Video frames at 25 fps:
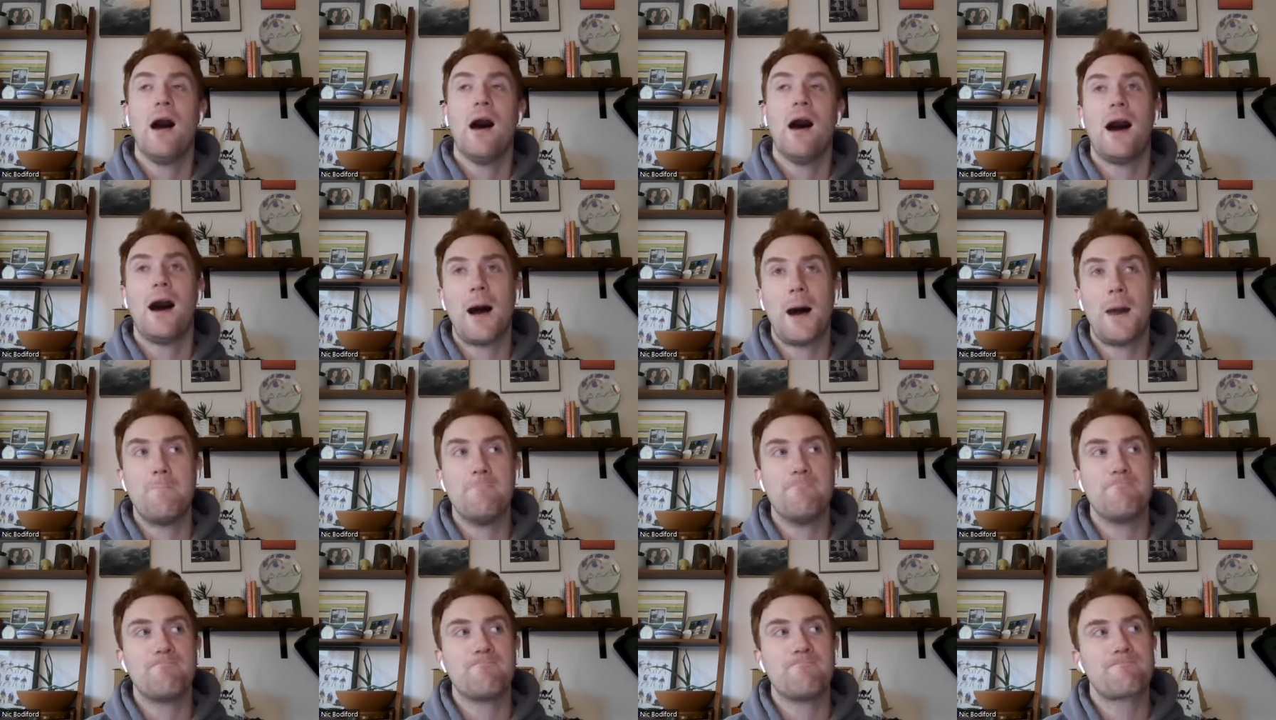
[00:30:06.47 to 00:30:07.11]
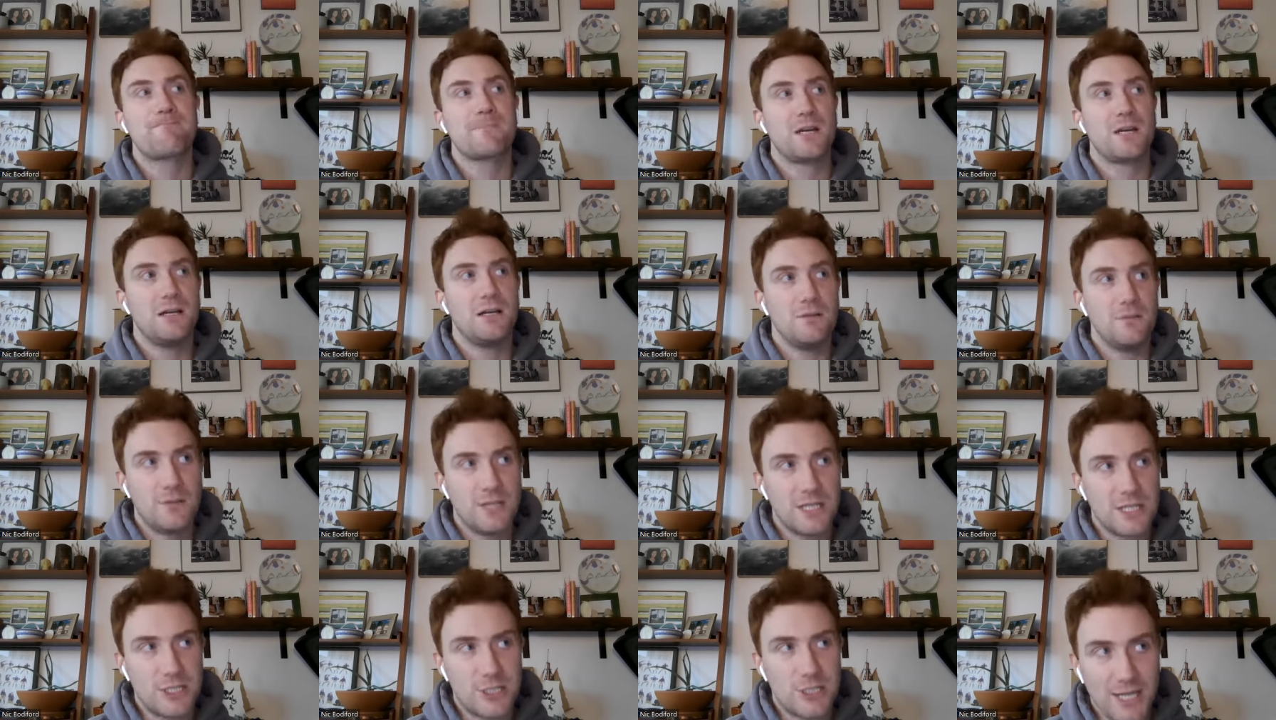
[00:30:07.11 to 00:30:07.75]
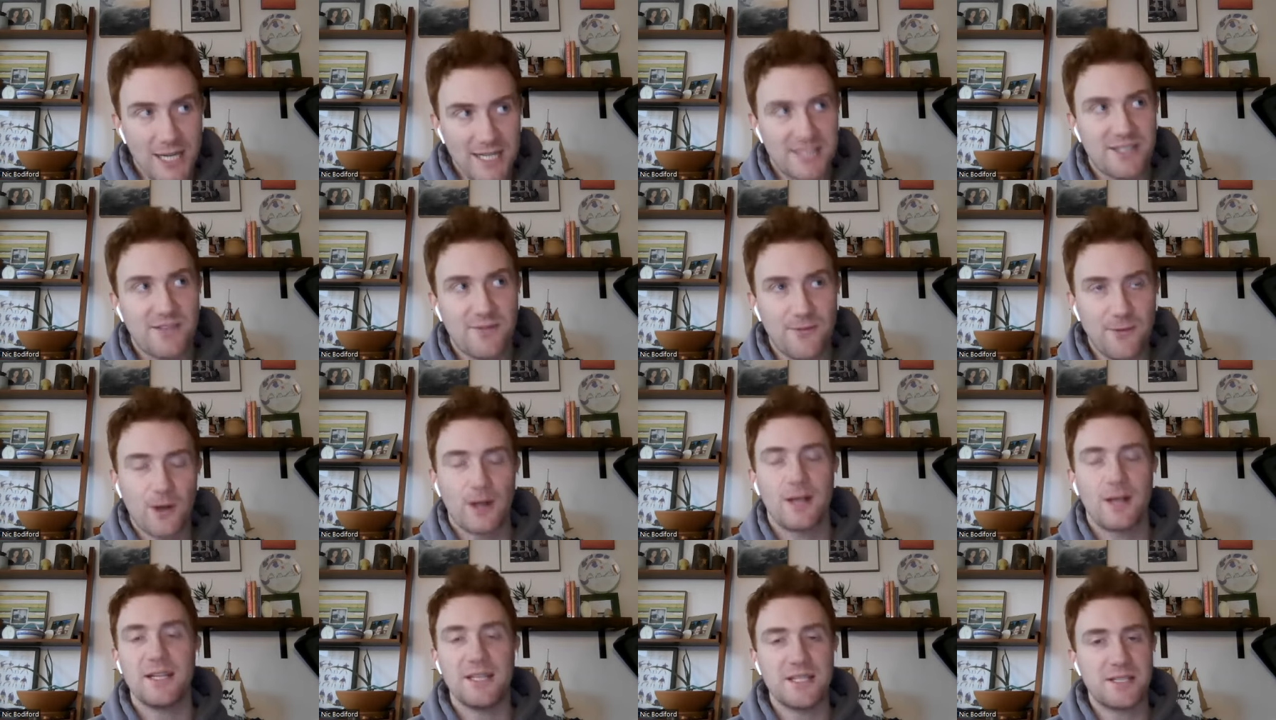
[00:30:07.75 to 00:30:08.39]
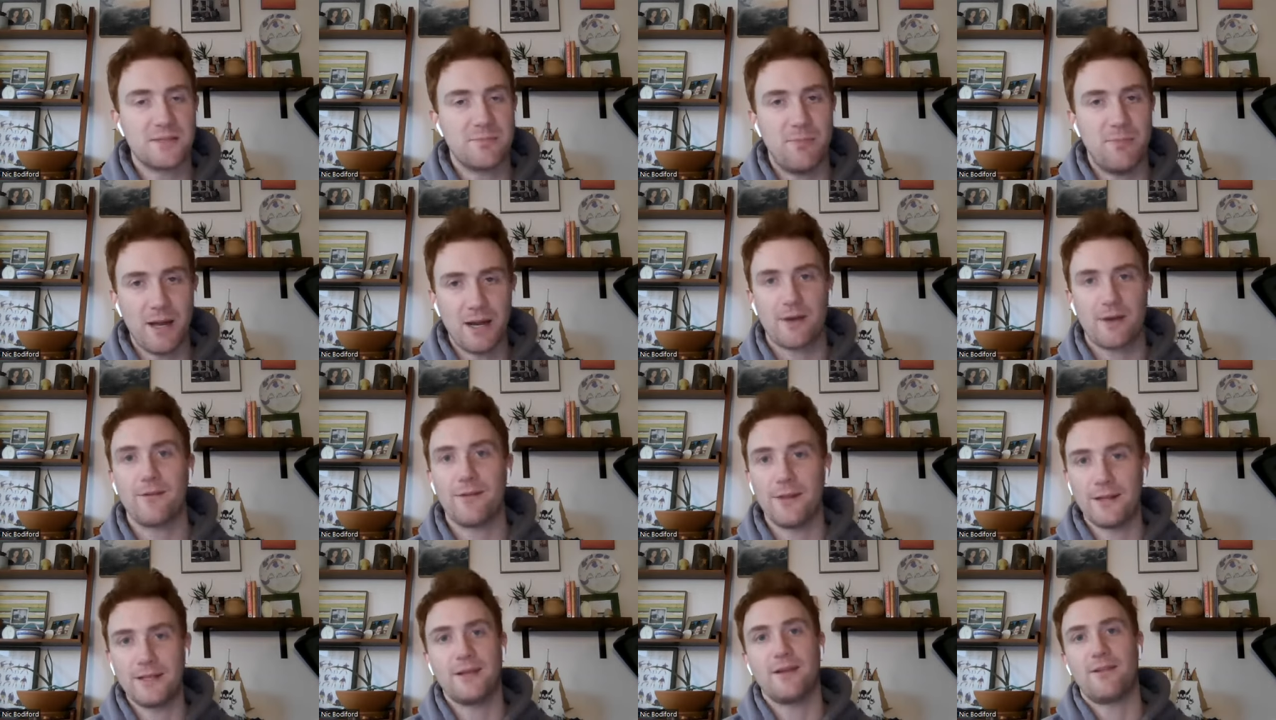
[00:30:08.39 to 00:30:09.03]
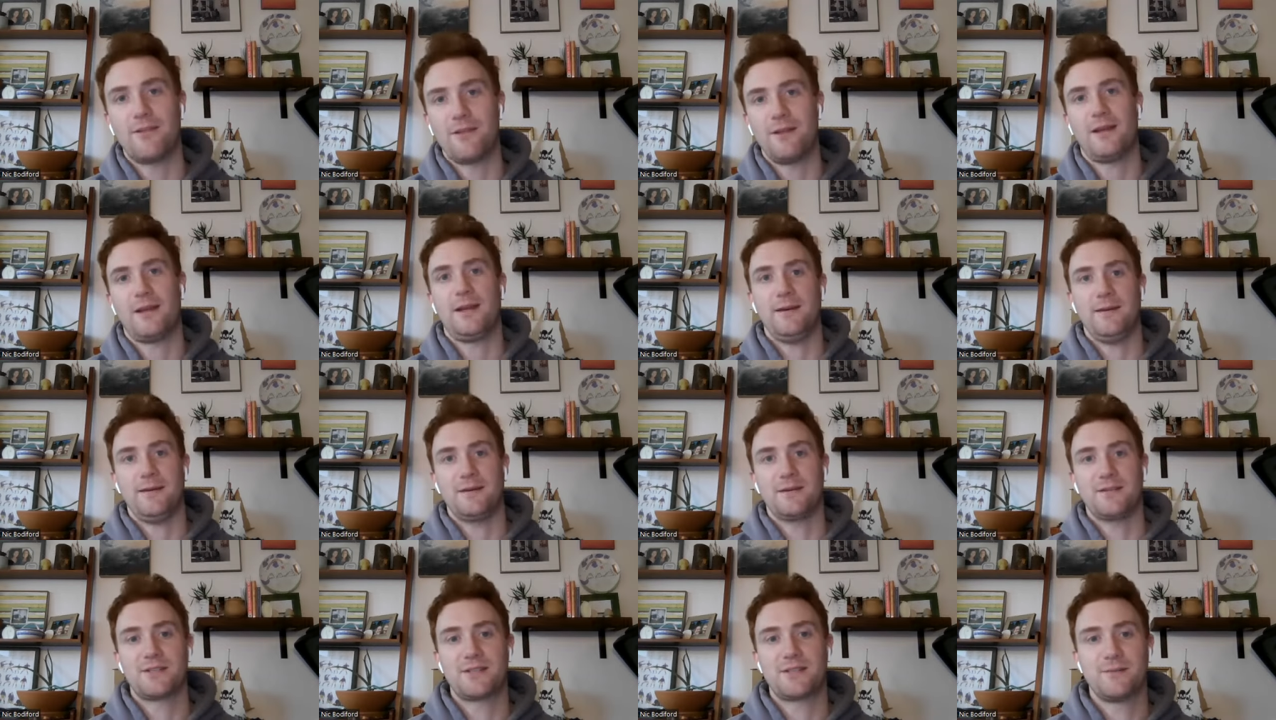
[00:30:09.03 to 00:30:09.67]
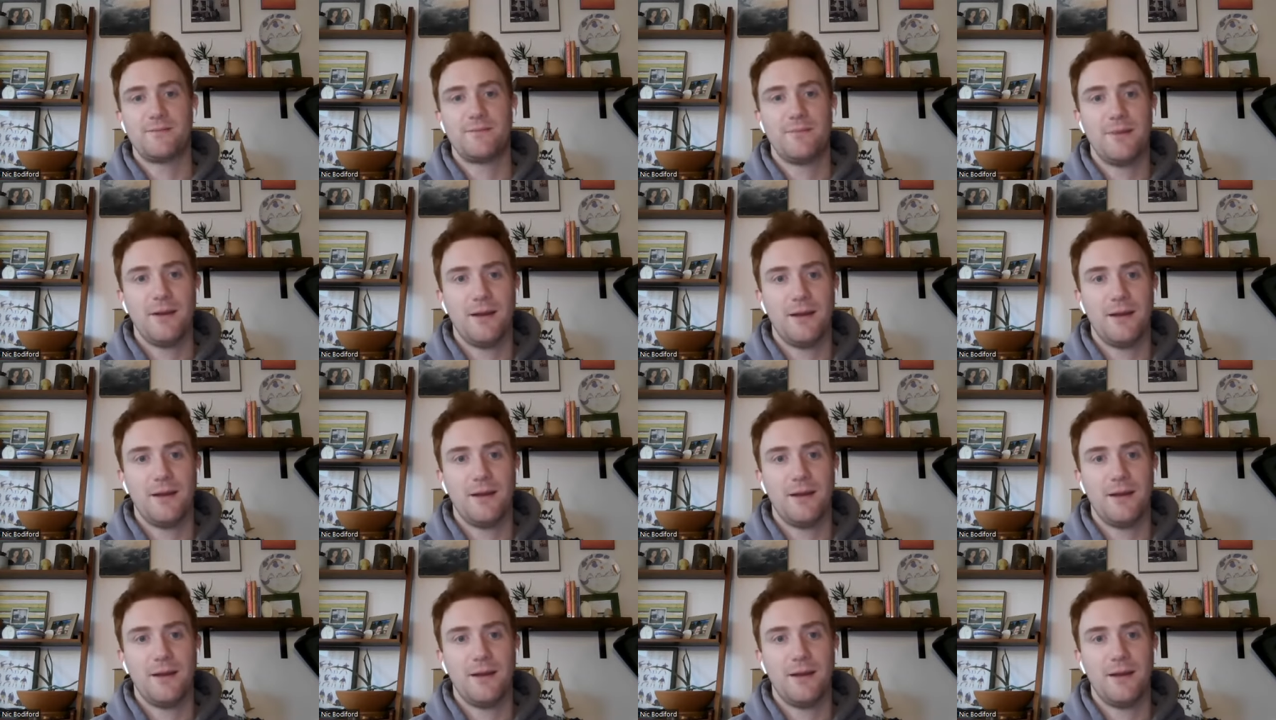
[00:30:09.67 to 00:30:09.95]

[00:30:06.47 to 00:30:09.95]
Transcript: Um, the Jets front is better than you think it is.